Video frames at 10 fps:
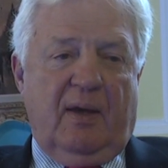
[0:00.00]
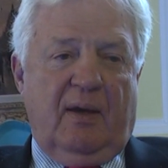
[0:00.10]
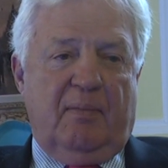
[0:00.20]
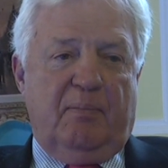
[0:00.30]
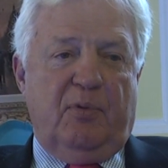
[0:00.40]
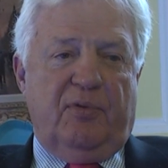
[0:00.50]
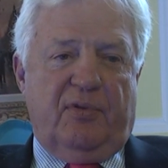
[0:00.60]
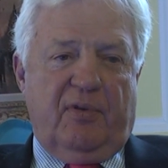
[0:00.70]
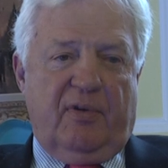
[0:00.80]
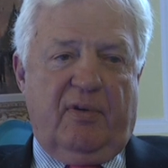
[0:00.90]
And
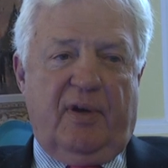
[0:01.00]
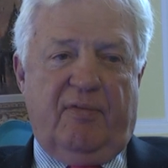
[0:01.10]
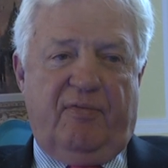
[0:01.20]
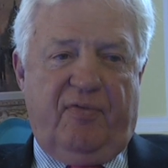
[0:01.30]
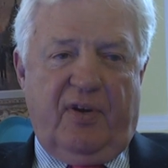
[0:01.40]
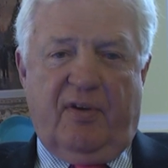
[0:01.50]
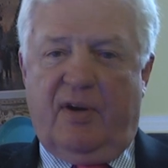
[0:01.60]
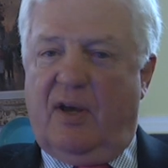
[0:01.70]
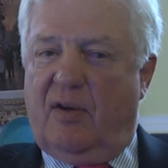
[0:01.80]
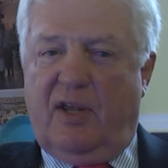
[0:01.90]
Booth Turner had
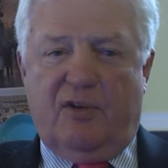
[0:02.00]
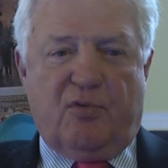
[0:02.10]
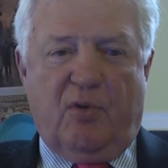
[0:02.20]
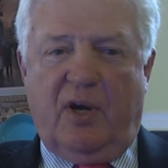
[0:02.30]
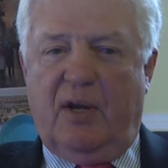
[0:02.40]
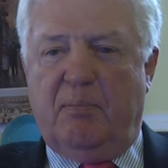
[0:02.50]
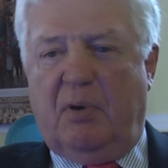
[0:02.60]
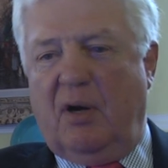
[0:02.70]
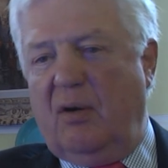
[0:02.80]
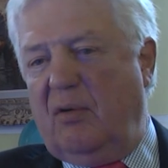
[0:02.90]
figured out a train,
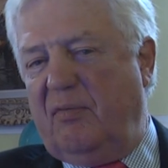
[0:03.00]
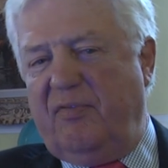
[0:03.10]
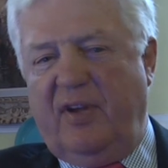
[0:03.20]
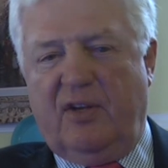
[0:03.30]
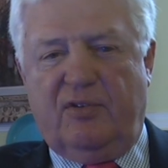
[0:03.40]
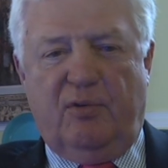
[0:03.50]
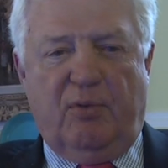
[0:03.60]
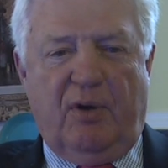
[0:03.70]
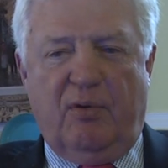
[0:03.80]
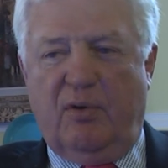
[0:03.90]
borrowed fancy
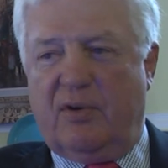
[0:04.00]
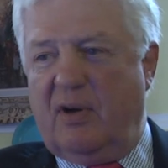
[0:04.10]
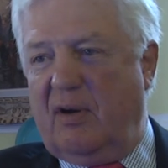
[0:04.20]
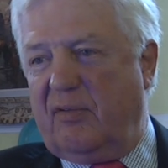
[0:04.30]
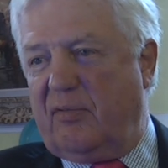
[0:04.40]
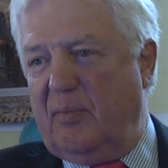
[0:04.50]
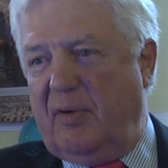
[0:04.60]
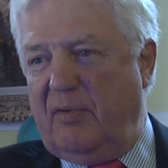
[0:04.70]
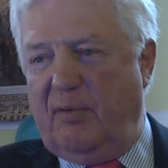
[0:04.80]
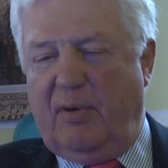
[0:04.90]
railroad cars from
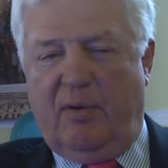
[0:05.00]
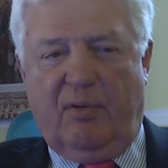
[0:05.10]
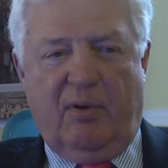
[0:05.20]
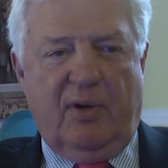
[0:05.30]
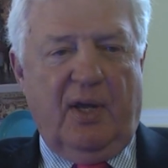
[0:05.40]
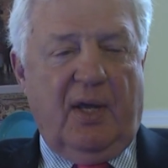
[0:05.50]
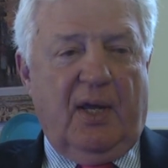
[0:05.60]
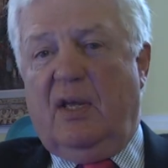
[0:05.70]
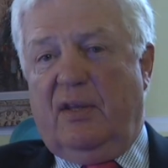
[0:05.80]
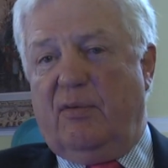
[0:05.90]
every railroad.
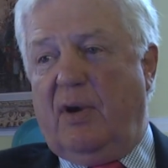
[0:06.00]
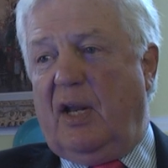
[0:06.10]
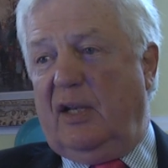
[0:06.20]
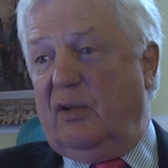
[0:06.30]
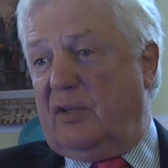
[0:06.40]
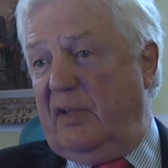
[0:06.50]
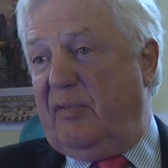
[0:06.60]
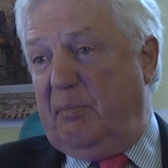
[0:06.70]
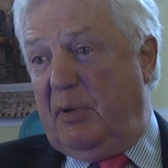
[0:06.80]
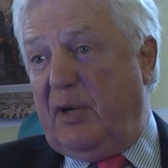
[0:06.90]
The rally looked
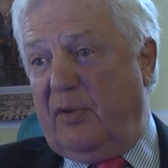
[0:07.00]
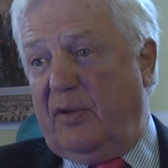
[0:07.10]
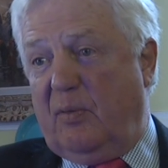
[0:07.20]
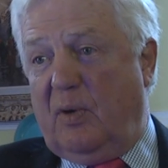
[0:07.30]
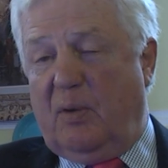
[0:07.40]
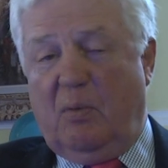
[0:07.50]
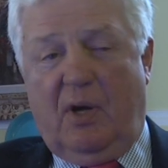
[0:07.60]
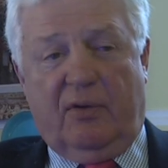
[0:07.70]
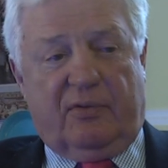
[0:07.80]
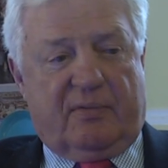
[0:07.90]
even bigger than what it
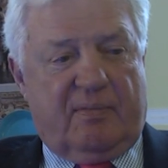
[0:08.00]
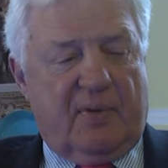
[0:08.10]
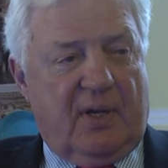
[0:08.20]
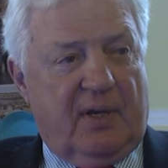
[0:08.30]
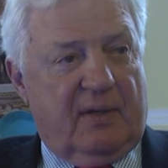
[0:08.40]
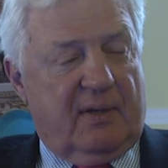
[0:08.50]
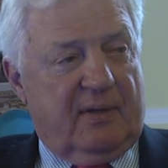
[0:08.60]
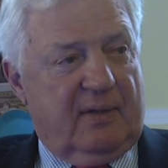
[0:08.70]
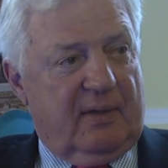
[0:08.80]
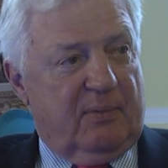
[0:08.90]
was. And I
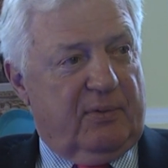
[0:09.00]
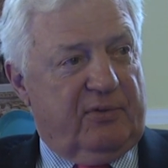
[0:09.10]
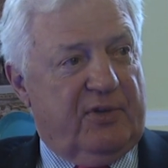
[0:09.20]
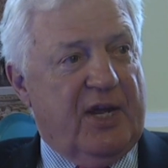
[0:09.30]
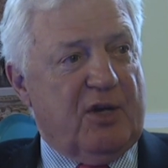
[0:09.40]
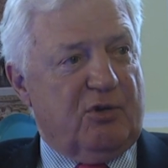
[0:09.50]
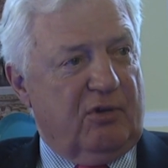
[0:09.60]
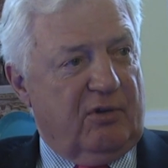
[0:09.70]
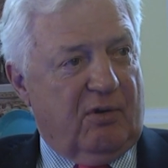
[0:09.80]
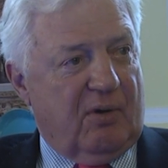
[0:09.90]
think it was
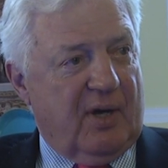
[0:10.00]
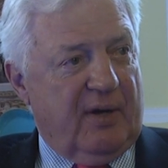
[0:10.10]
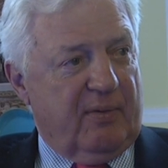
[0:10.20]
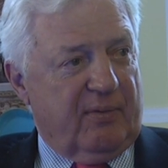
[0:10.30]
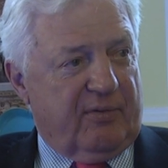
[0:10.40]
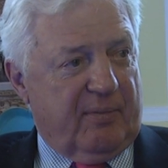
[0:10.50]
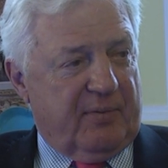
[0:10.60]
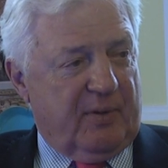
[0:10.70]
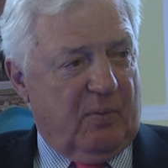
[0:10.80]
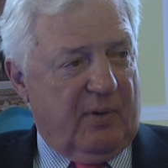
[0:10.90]
Dashler, Ohio or
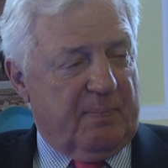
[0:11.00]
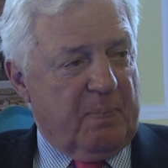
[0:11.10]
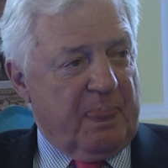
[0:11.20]
something, where